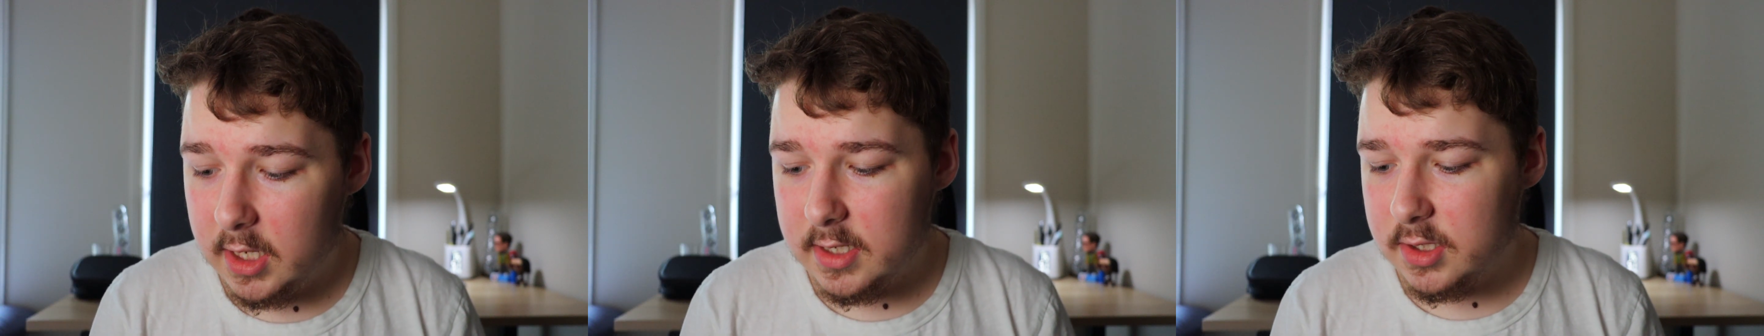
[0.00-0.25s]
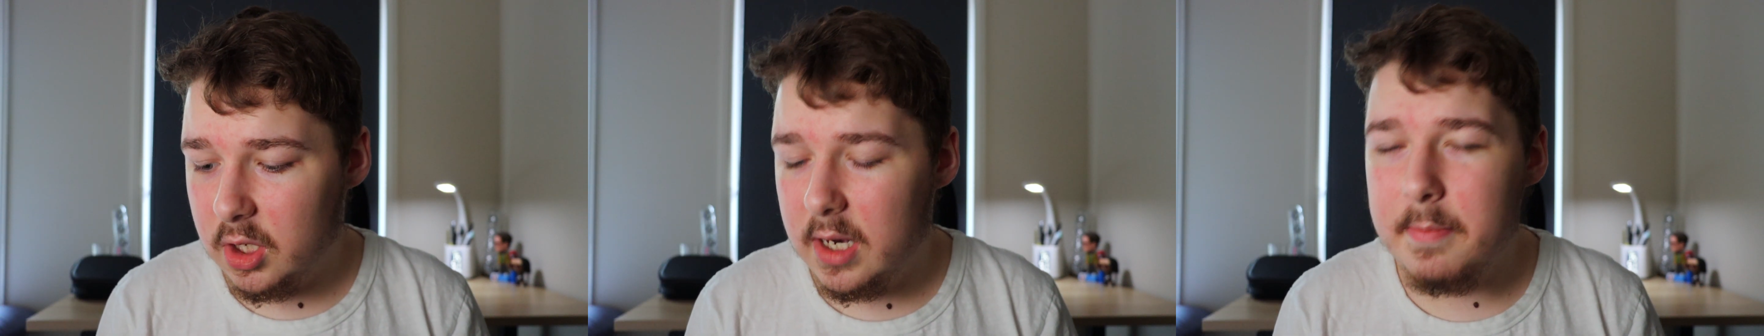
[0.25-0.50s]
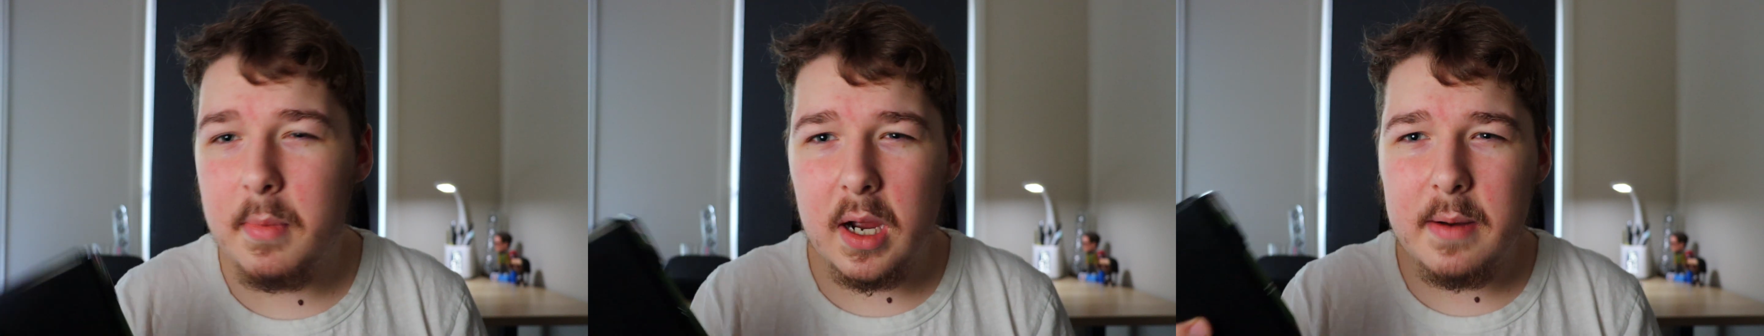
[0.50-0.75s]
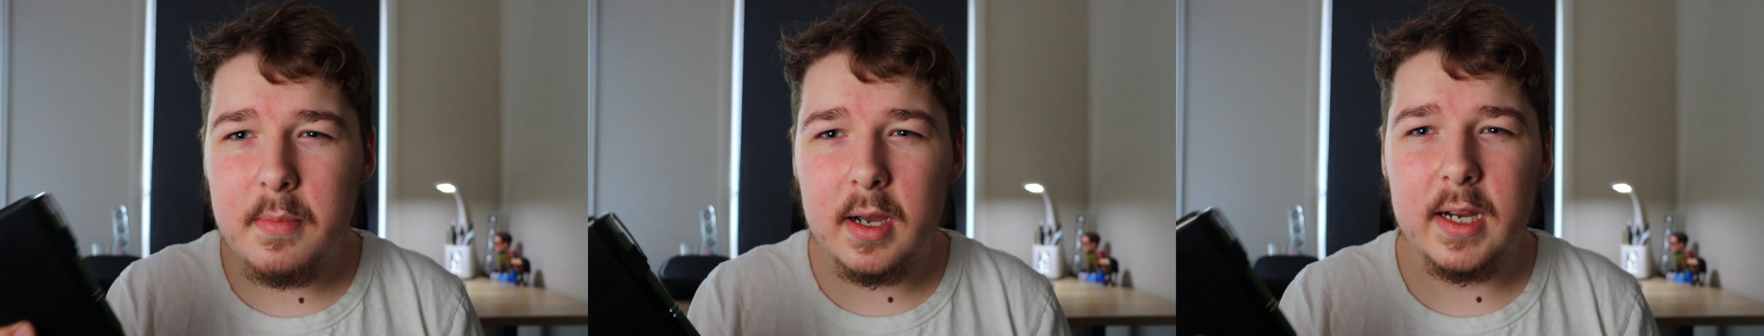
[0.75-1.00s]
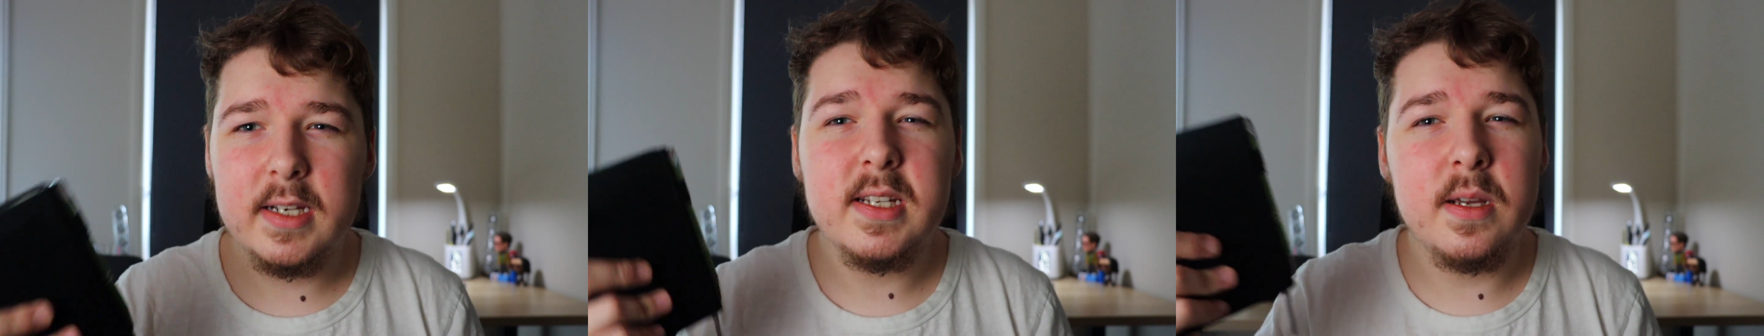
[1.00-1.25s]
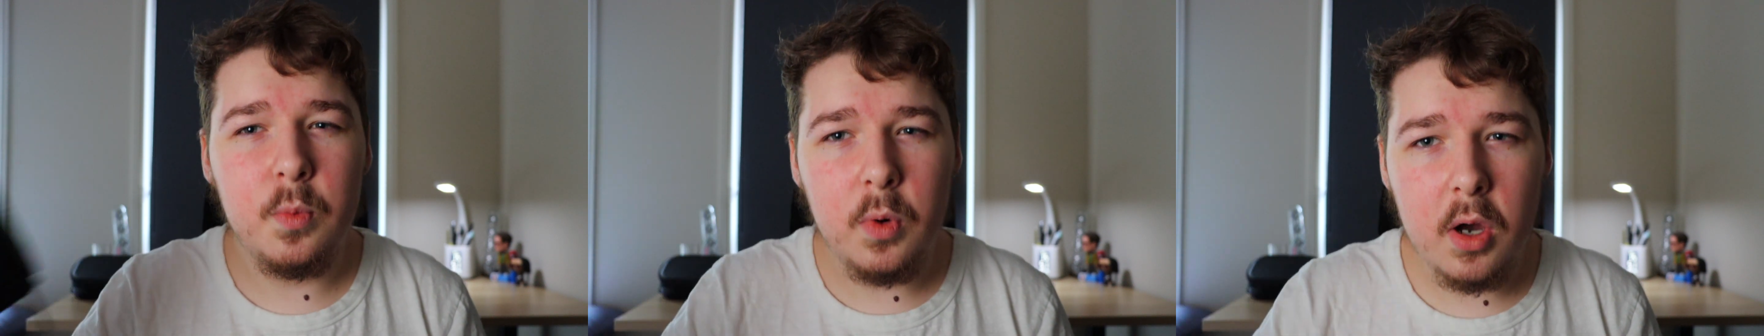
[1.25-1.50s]
So in my mind,
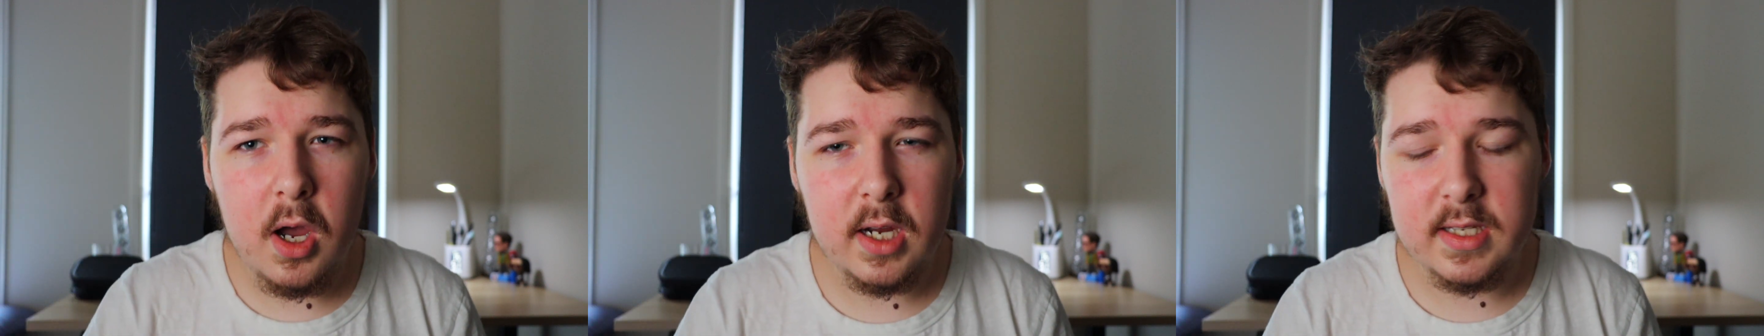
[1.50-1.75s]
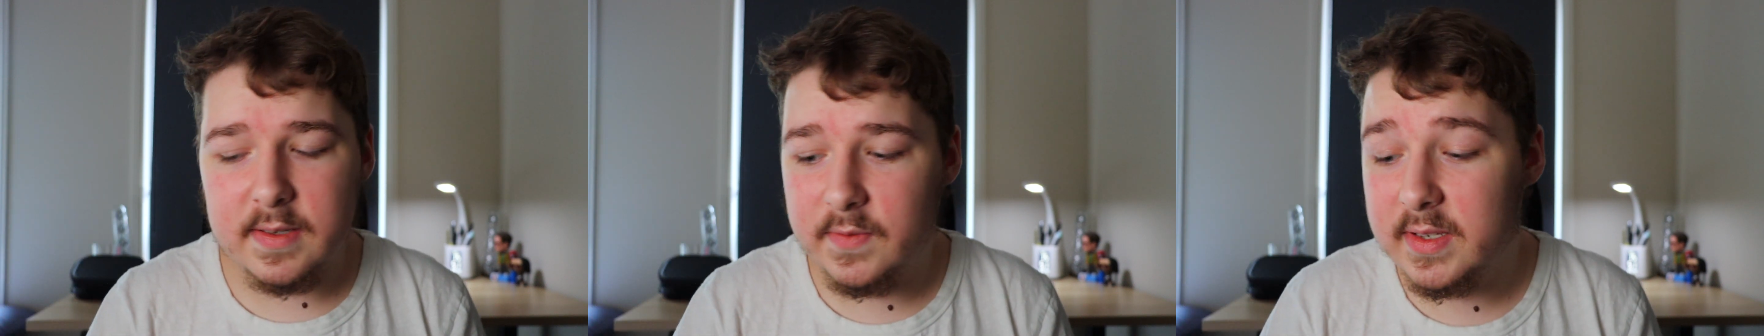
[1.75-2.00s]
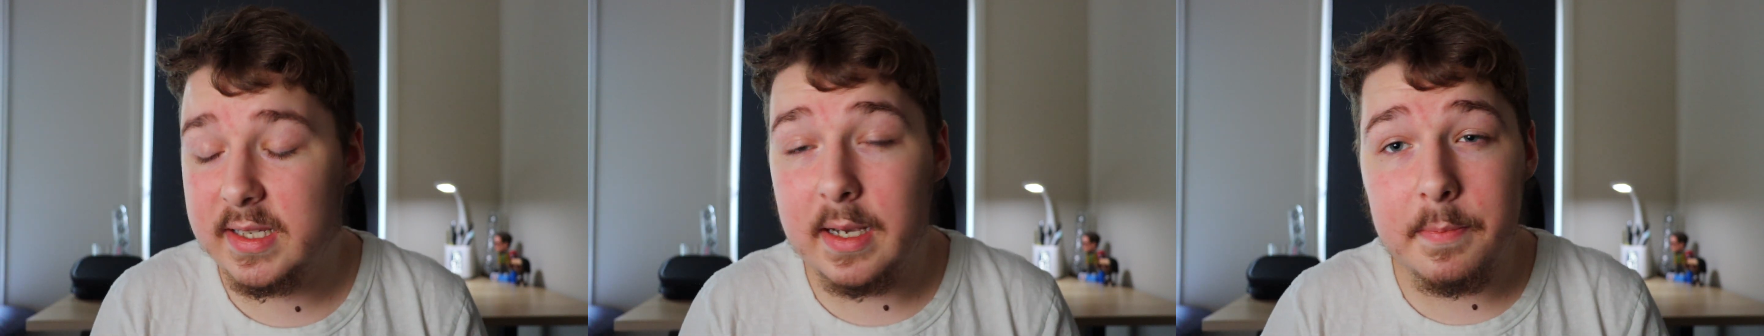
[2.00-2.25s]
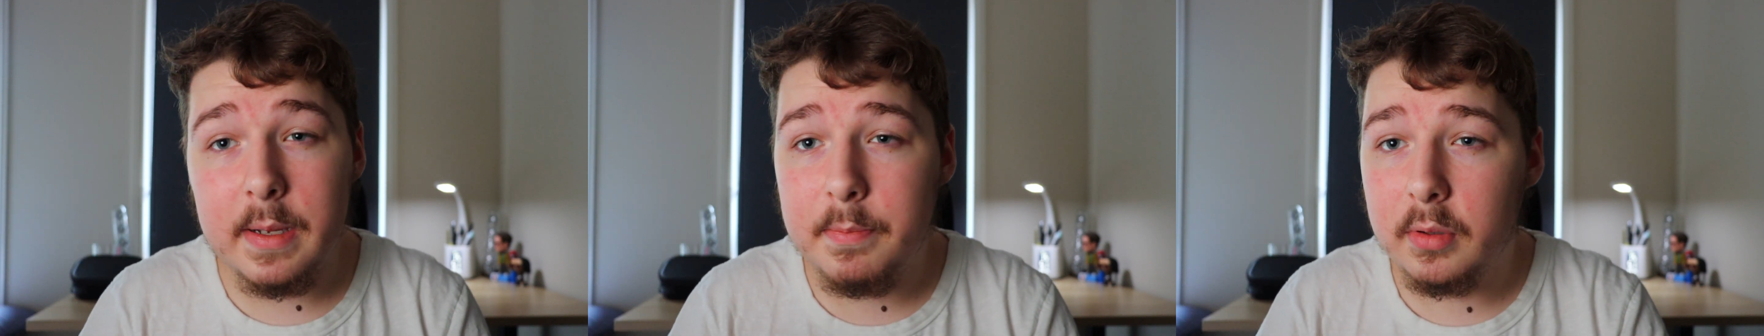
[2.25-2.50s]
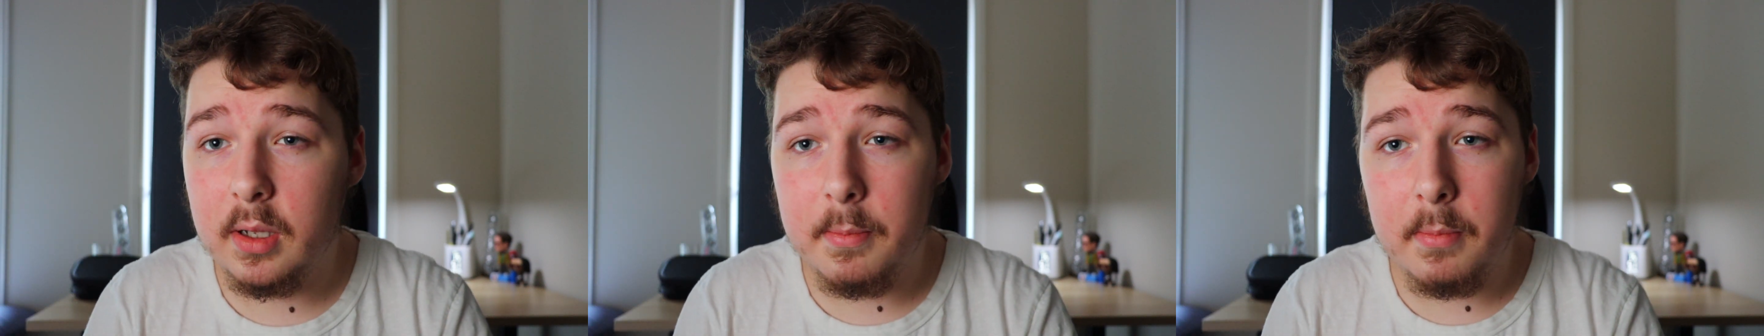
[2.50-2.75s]
it works. For some people it